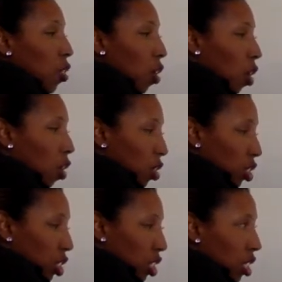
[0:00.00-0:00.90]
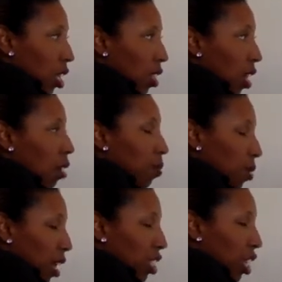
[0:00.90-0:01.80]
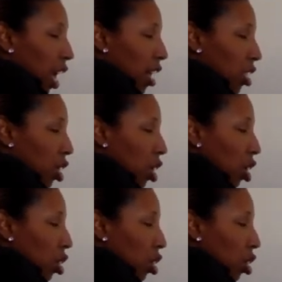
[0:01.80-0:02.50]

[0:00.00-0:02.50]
the oranges that she has.